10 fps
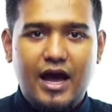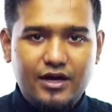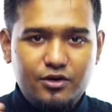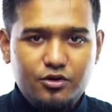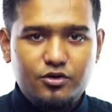
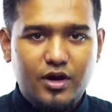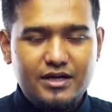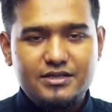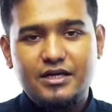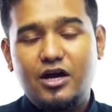And you need to
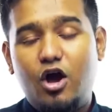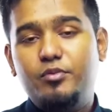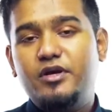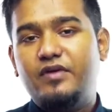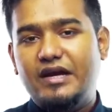understand how
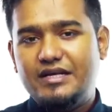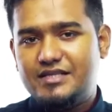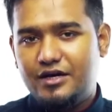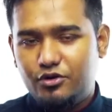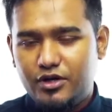many
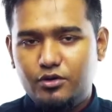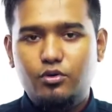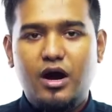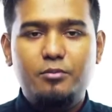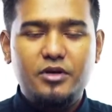weddings that you can
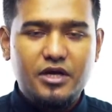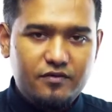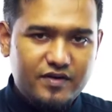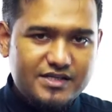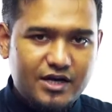do, how many
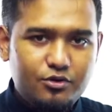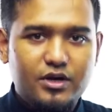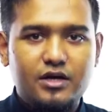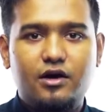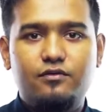events that you
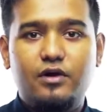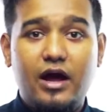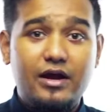can cover,